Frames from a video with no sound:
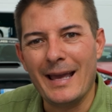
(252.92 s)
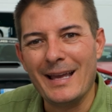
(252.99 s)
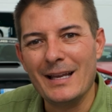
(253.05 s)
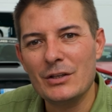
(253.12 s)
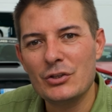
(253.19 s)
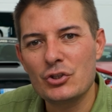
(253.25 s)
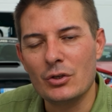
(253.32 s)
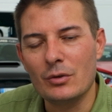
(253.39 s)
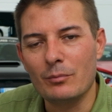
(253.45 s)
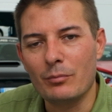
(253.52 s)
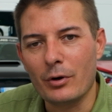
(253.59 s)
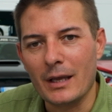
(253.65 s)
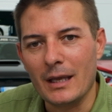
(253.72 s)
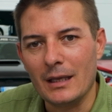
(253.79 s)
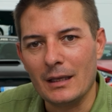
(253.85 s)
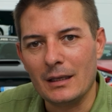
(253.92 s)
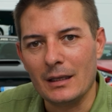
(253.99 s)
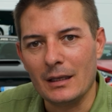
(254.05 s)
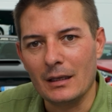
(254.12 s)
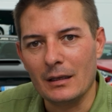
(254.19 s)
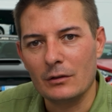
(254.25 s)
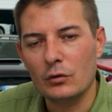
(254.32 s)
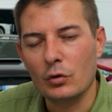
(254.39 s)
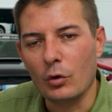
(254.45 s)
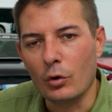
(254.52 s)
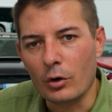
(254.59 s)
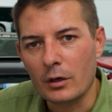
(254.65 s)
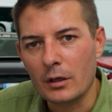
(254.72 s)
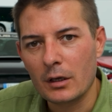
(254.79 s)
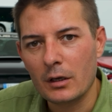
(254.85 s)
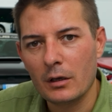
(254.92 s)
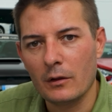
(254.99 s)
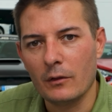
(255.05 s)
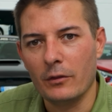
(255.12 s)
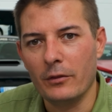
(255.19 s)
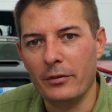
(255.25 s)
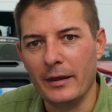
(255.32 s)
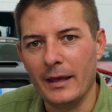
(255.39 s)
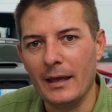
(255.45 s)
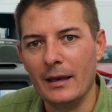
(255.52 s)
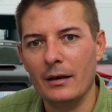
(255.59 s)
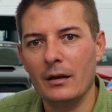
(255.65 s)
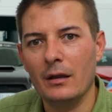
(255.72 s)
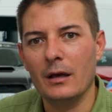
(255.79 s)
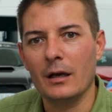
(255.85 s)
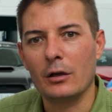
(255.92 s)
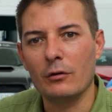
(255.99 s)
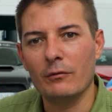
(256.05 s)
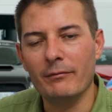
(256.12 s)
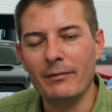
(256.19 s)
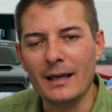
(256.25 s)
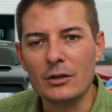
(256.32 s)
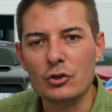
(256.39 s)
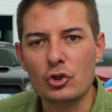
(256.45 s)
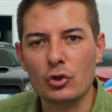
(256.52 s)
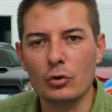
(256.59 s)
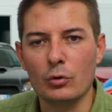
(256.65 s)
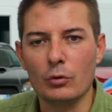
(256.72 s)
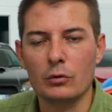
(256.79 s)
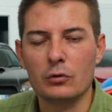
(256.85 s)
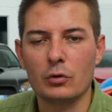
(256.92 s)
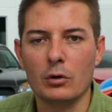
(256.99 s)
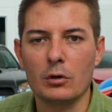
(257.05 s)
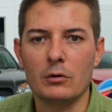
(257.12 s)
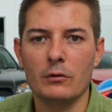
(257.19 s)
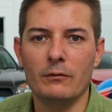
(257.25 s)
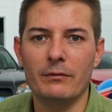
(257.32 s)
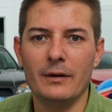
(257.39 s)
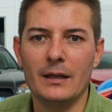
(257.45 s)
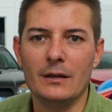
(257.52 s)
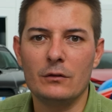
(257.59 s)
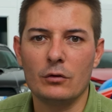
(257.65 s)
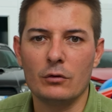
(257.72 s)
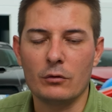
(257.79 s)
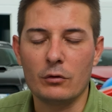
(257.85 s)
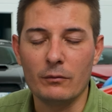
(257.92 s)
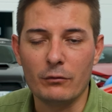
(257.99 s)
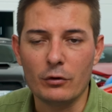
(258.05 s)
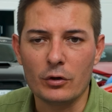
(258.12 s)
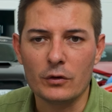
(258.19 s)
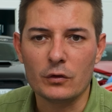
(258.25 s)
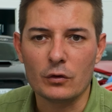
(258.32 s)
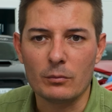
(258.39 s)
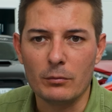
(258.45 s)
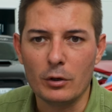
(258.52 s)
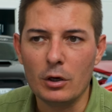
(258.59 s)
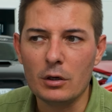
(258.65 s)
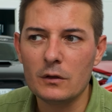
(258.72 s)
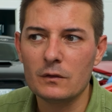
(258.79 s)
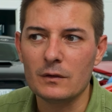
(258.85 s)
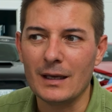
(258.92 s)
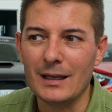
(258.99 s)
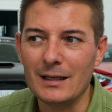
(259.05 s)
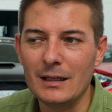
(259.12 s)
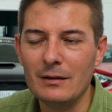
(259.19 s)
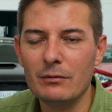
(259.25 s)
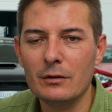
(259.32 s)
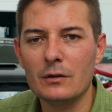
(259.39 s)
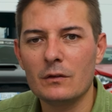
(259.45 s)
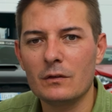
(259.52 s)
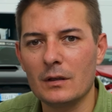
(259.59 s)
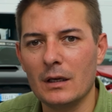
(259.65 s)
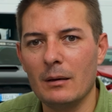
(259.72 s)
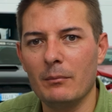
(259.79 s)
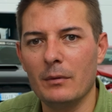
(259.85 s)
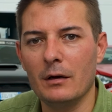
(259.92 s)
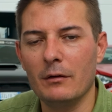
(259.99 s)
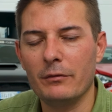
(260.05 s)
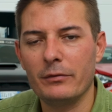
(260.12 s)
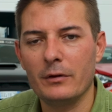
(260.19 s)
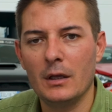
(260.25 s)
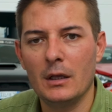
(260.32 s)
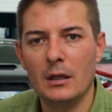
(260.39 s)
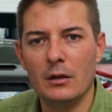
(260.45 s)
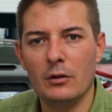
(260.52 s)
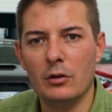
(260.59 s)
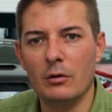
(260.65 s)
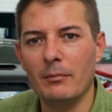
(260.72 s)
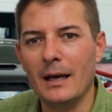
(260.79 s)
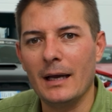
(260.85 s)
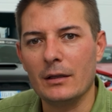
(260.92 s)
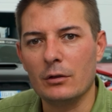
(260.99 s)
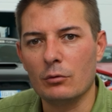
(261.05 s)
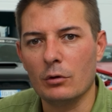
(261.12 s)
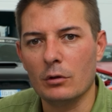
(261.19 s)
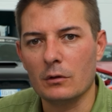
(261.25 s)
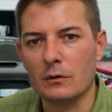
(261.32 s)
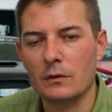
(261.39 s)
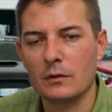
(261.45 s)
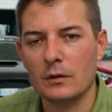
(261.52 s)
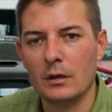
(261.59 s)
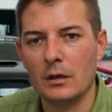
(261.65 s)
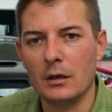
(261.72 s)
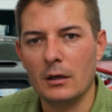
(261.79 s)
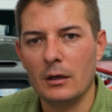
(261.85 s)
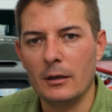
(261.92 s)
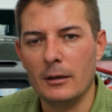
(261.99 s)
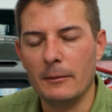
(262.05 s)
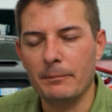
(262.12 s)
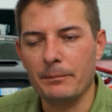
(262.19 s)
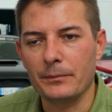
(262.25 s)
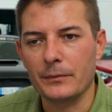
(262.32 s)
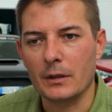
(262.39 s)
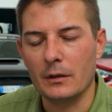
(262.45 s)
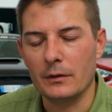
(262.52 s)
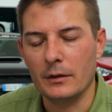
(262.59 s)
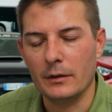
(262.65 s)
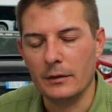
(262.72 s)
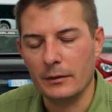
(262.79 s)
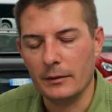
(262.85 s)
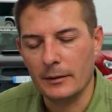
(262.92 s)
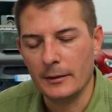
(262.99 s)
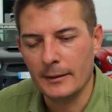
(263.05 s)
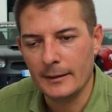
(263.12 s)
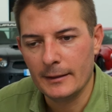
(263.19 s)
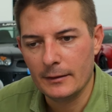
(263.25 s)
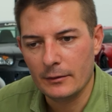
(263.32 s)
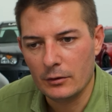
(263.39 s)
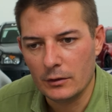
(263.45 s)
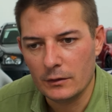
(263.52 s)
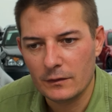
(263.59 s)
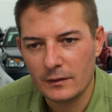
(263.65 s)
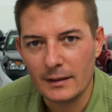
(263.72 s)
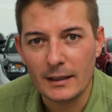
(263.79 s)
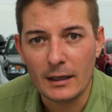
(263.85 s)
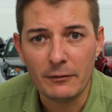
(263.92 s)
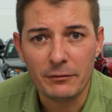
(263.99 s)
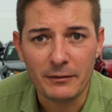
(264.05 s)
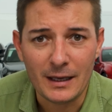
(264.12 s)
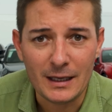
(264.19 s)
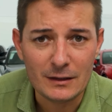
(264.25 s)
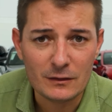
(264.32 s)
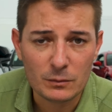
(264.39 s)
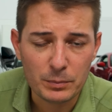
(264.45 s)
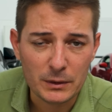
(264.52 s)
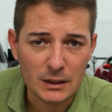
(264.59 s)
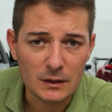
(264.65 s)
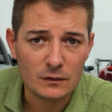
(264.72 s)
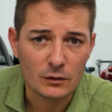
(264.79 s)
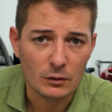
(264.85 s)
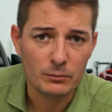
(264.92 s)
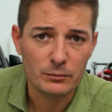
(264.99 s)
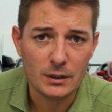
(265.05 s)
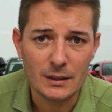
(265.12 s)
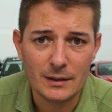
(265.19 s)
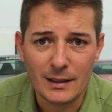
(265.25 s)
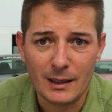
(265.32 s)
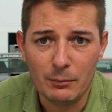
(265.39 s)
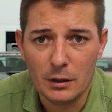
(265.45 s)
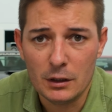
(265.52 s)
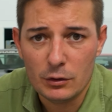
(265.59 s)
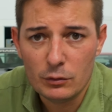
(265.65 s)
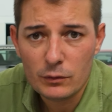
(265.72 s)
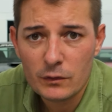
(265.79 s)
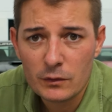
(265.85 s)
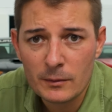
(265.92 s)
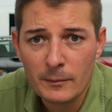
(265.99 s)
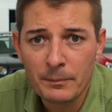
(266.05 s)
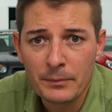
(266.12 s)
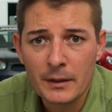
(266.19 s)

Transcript: engine braking torque than a conventional torque converter box, and even some of the manuals, the ZF 8 speeds on BMWs.